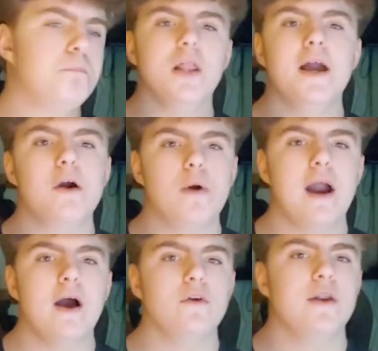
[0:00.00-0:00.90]
play
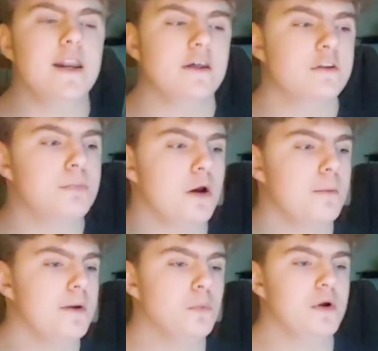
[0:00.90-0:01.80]
around and
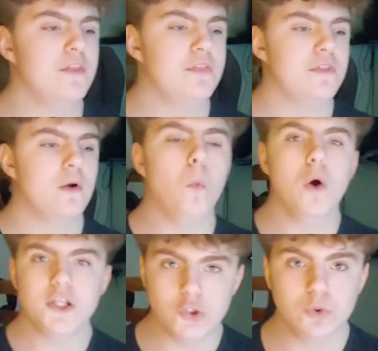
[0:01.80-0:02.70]
experiment with
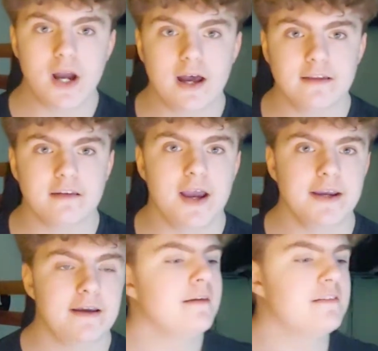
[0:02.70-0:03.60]
what you guys
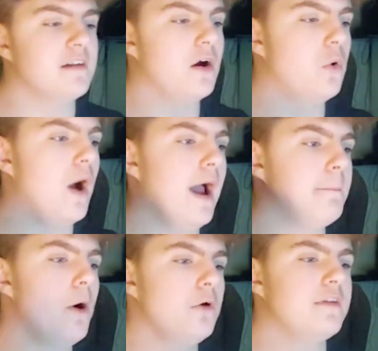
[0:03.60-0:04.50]
like. So I
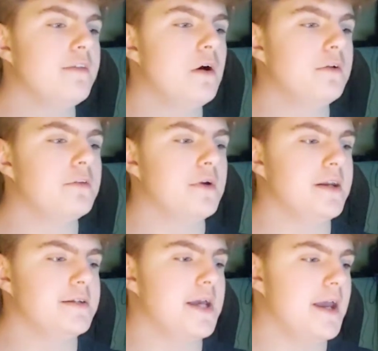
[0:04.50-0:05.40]
posted those 3
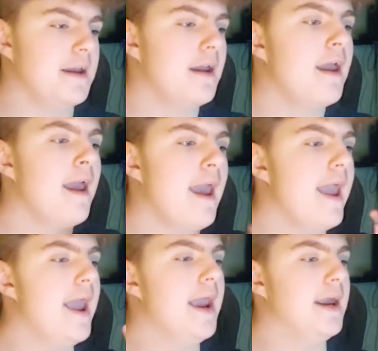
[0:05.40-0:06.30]
in a day
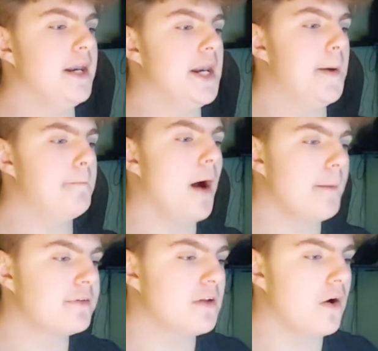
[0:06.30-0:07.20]
and
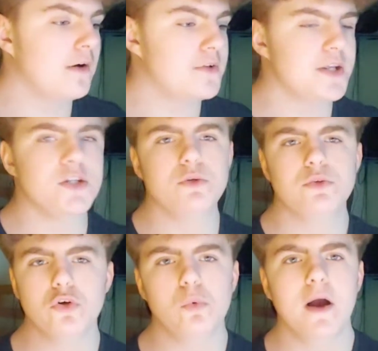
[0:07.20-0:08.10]
Popstar didn't do
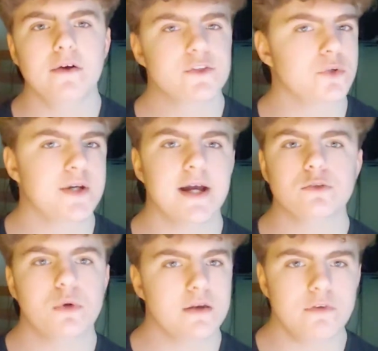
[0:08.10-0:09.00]
too well. It's only got
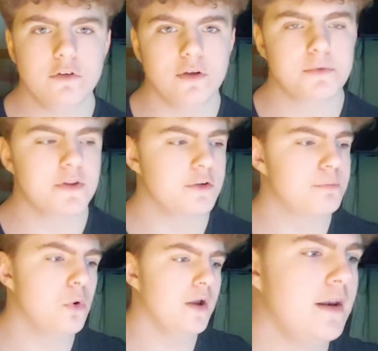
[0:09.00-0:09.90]
20 views up to this
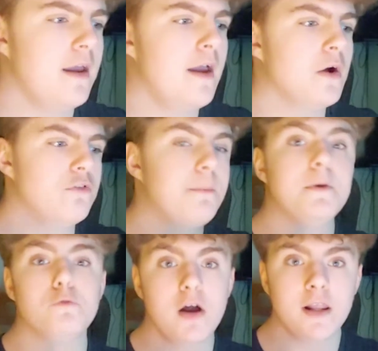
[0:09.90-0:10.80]
point.
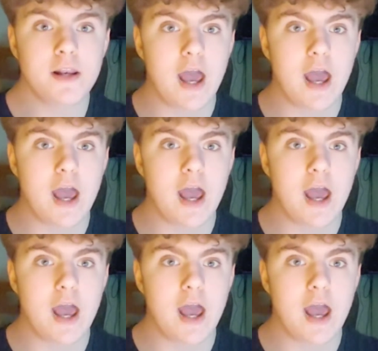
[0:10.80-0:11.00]
Rippin' Runnin',